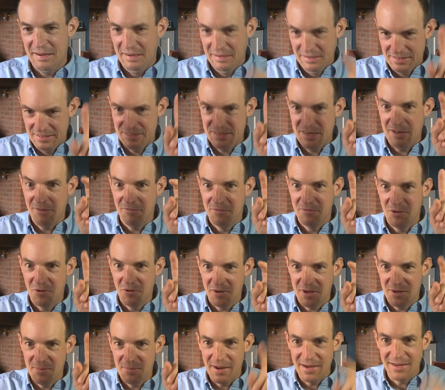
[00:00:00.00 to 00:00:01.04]

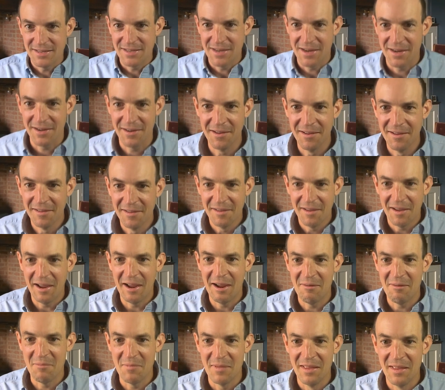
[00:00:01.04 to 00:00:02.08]
self-documenting
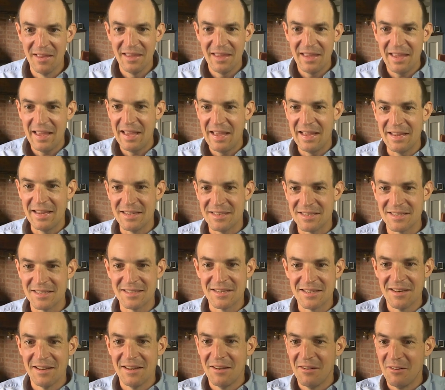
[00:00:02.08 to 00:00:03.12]

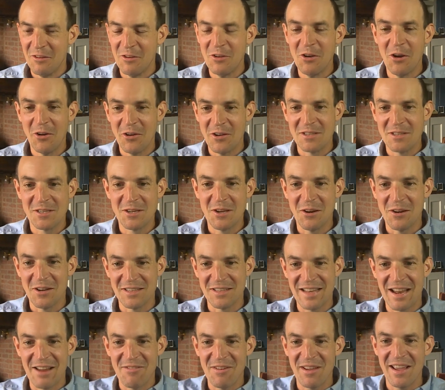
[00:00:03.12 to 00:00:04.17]
is not as good as
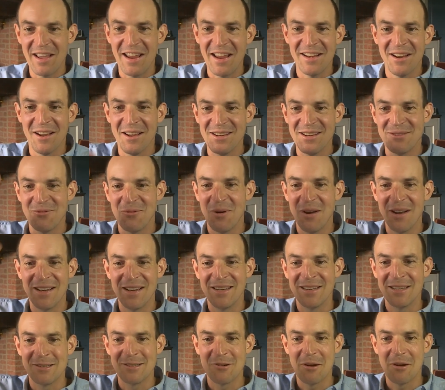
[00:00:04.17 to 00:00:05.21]
having a nice wordy
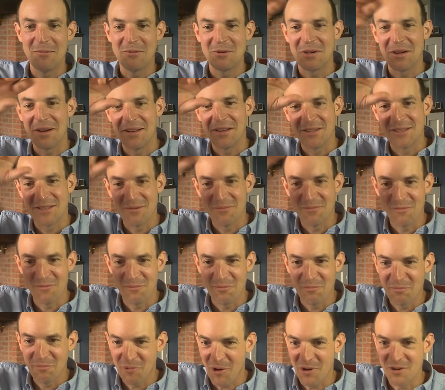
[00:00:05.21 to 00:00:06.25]
description and some
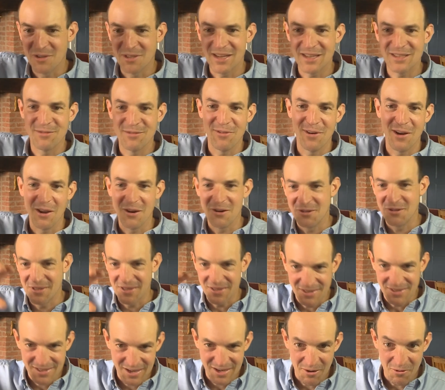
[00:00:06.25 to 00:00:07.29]
process flows
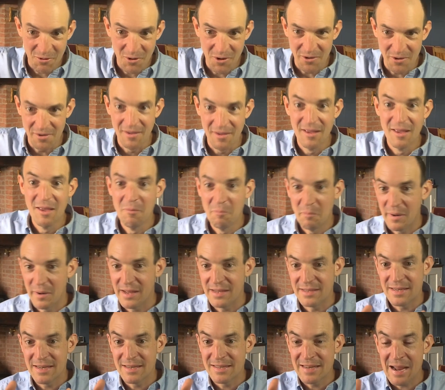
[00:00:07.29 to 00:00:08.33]
and so on, but
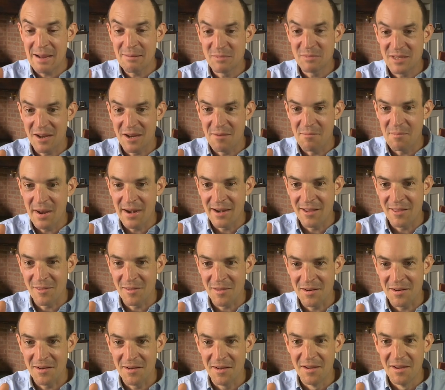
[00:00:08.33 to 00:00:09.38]
it's a damn sight better
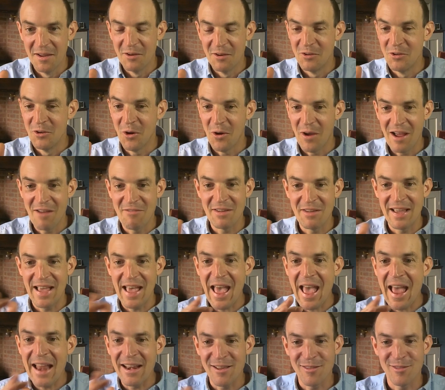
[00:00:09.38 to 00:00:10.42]
than not having
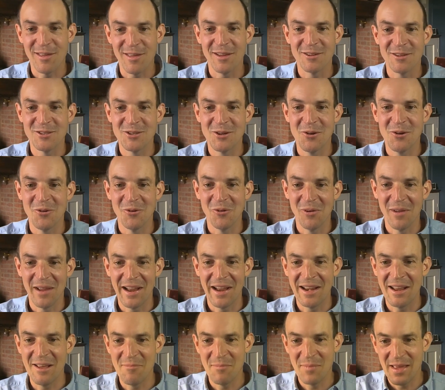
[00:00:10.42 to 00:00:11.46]
anything at all
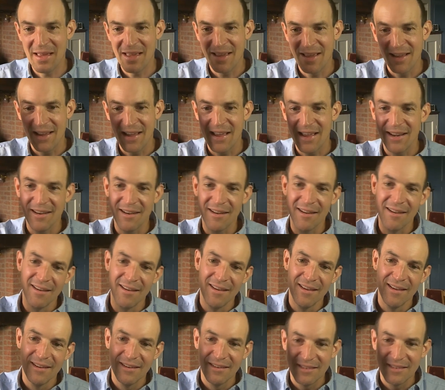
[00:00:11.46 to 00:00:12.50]
and it being in
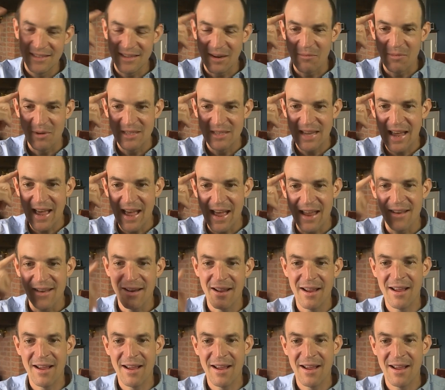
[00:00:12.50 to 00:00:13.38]
someone's head.